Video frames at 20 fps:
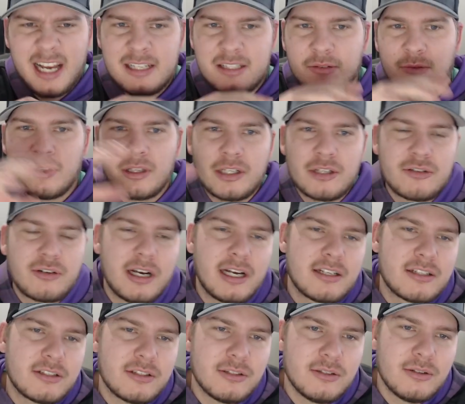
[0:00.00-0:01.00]
It really tries
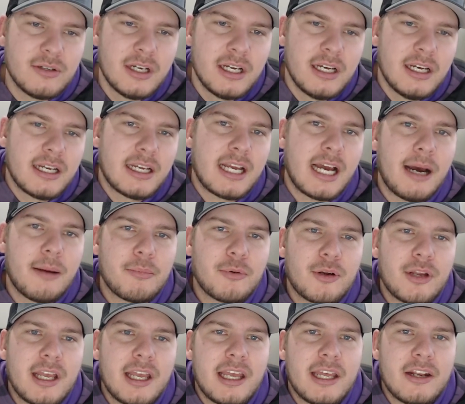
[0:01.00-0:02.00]
to
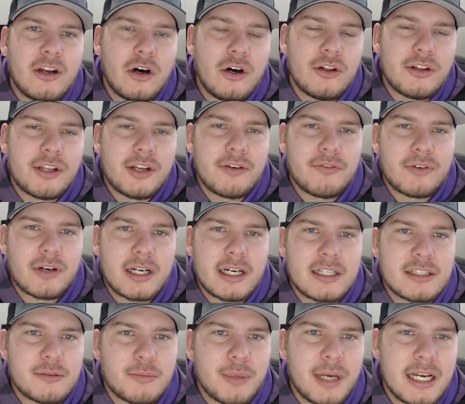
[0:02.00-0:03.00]
comprehend all the different
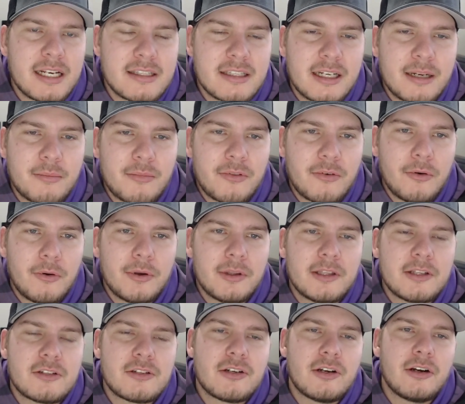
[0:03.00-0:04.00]
kinds of bags that I'm throwing
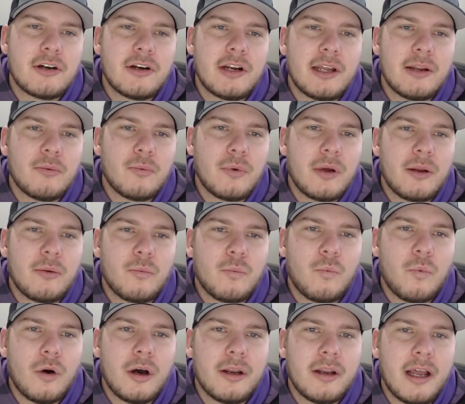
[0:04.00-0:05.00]
this year and, and
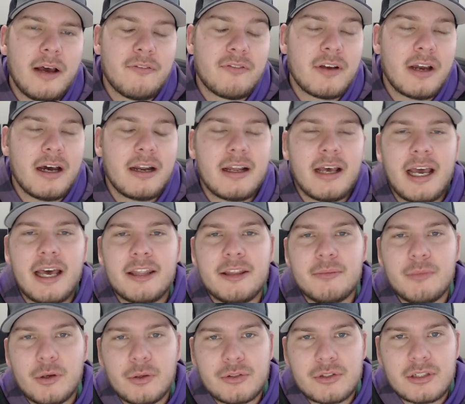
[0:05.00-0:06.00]
what I've kind of had the
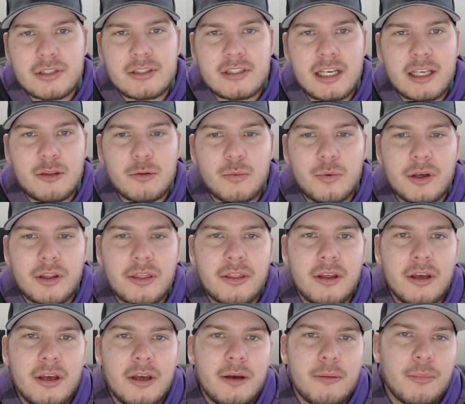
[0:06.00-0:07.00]
most success with
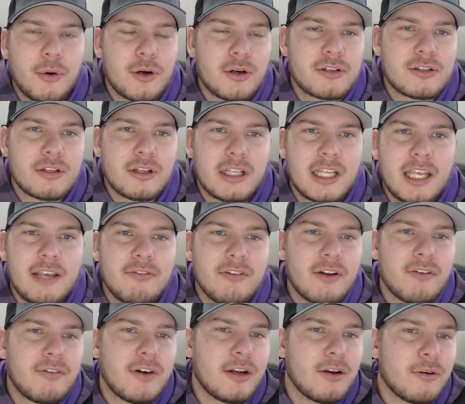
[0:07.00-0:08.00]
personally, even
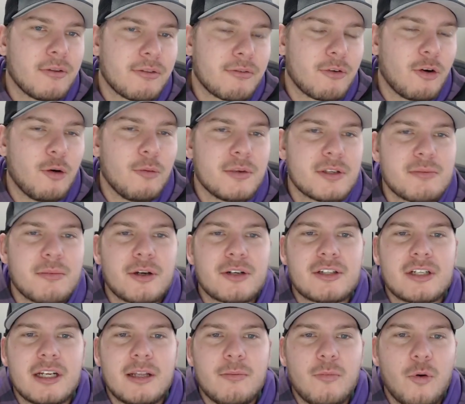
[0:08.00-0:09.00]
if I don't throw them as much
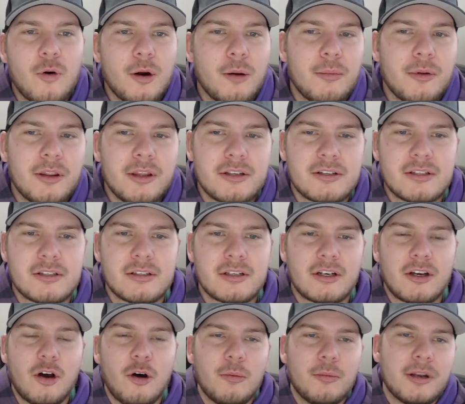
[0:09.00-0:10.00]
anymore. But this is a
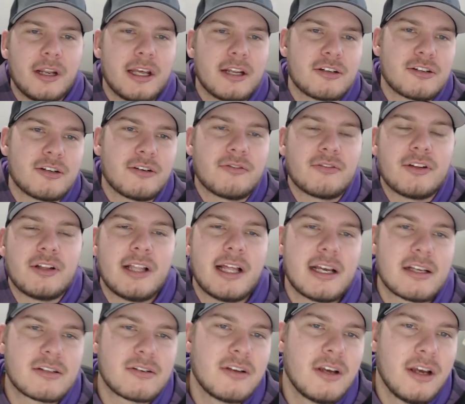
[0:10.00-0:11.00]
culmination of the
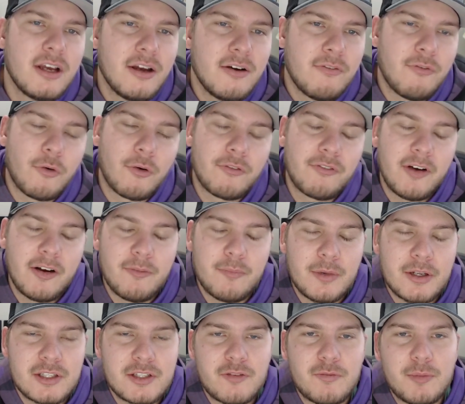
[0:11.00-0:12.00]
last four or five
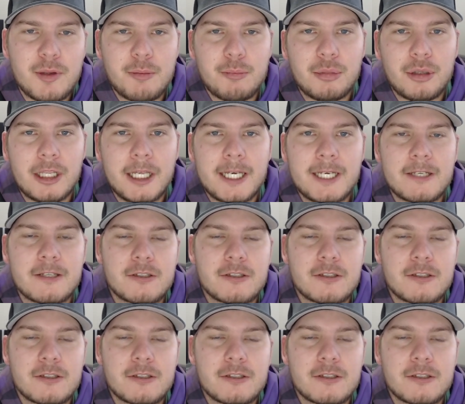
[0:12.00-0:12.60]
months of me playing.